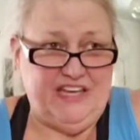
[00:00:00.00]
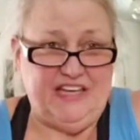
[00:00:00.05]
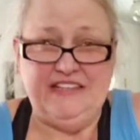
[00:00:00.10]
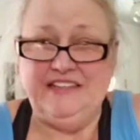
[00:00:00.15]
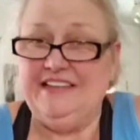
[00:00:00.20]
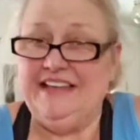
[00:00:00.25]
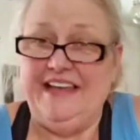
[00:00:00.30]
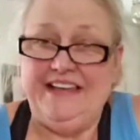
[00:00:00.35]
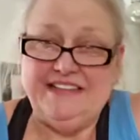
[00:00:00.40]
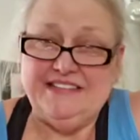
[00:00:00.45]

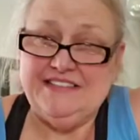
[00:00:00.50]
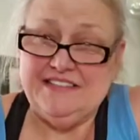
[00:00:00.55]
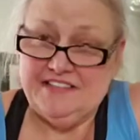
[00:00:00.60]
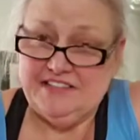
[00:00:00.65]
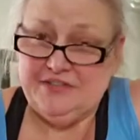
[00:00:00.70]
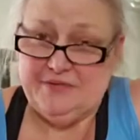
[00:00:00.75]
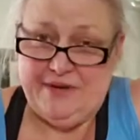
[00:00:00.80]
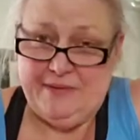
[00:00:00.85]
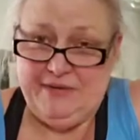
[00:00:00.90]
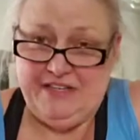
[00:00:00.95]
glazes,
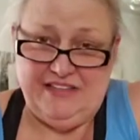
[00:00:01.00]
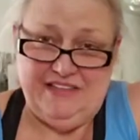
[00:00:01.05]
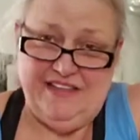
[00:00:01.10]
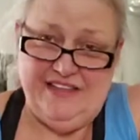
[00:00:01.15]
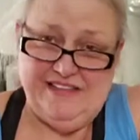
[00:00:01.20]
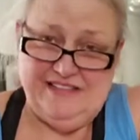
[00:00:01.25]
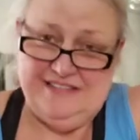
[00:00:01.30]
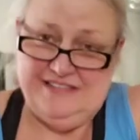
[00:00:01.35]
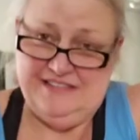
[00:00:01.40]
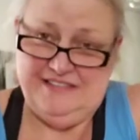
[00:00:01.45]
ceramic
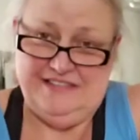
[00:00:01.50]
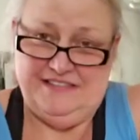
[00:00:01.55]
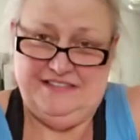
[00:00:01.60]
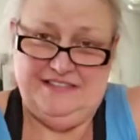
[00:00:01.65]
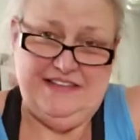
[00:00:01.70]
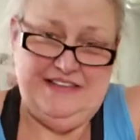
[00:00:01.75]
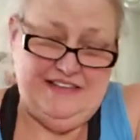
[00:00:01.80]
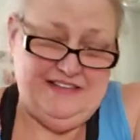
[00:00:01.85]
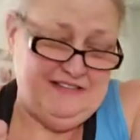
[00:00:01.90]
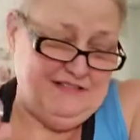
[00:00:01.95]
glazes,
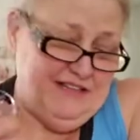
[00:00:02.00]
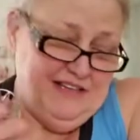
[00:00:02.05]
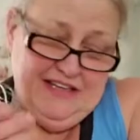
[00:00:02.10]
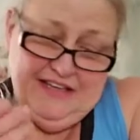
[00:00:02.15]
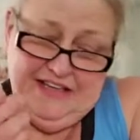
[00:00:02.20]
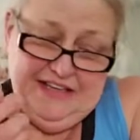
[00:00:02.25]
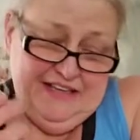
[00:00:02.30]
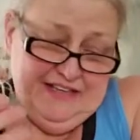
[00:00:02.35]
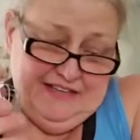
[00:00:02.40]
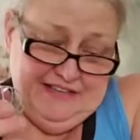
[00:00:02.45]
and
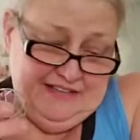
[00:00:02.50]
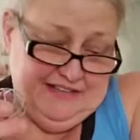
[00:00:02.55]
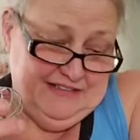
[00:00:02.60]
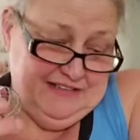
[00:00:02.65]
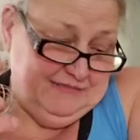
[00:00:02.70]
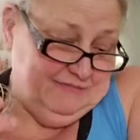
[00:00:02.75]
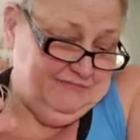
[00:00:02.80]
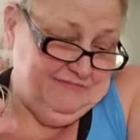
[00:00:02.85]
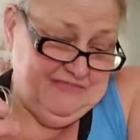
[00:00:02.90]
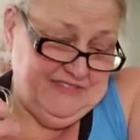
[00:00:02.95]

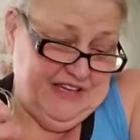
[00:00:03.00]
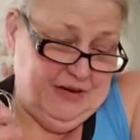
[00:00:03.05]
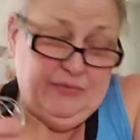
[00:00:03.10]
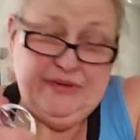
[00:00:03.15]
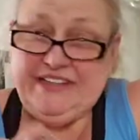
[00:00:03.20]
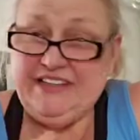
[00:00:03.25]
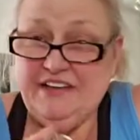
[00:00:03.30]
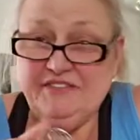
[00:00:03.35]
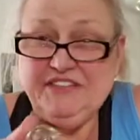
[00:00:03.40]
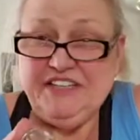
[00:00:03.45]
yeah,
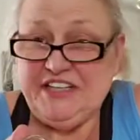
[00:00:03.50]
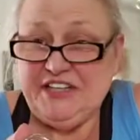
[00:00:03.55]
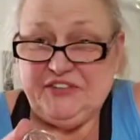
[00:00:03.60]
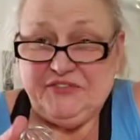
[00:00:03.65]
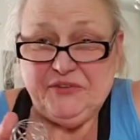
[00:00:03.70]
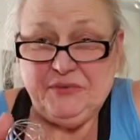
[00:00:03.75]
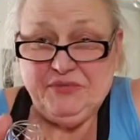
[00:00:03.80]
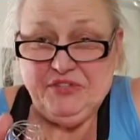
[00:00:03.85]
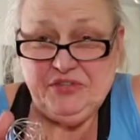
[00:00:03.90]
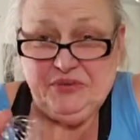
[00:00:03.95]
we'd love to hear
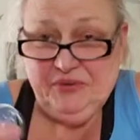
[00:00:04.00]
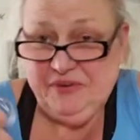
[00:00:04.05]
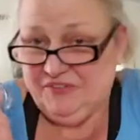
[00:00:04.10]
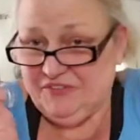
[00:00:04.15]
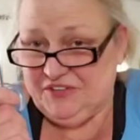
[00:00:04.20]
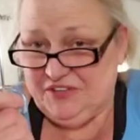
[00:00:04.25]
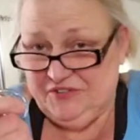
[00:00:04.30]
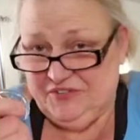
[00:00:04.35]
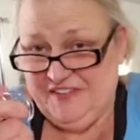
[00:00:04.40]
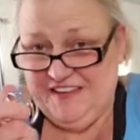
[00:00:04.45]
from you if
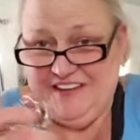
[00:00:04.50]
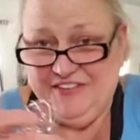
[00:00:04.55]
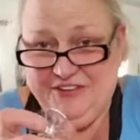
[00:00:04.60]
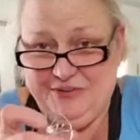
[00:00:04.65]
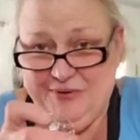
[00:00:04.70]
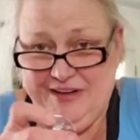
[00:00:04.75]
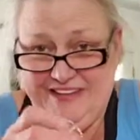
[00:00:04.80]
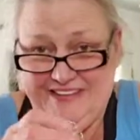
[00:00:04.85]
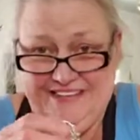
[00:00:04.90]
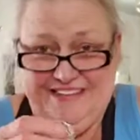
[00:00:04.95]
you think of a
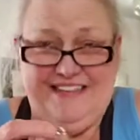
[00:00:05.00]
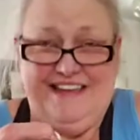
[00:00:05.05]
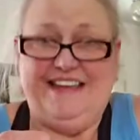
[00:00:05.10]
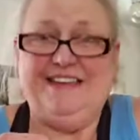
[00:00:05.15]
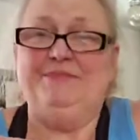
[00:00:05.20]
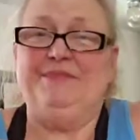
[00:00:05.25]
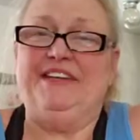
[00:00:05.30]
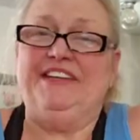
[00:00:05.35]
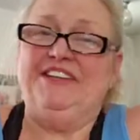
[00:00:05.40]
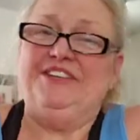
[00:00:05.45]
way that they
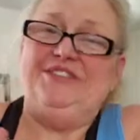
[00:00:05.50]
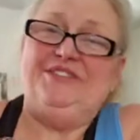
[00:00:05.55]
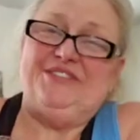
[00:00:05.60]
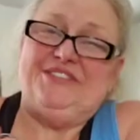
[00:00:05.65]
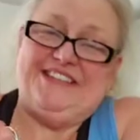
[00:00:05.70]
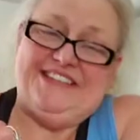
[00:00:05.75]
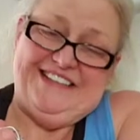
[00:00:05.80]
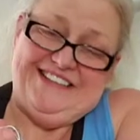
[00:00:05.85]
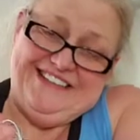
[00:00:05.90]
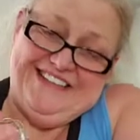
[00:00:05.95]
can be
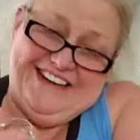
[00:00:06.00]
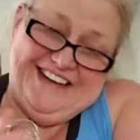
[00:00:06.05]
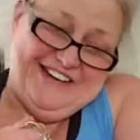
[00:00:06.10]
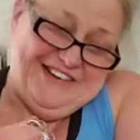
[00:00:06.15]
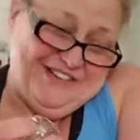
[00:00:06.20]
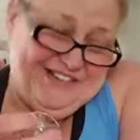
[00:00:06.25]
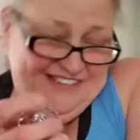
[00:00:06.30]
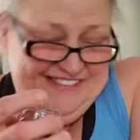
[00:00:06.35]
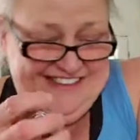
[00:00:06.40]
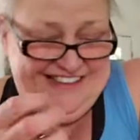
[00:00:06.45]
used,
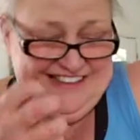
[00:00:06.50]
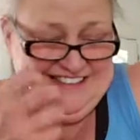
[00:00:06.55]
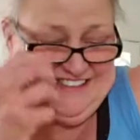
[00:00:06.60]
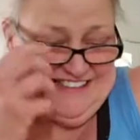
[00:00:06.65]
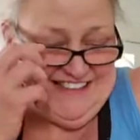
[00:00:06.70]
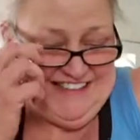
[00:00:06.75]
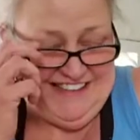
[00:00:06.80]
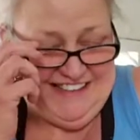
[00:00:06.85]
that's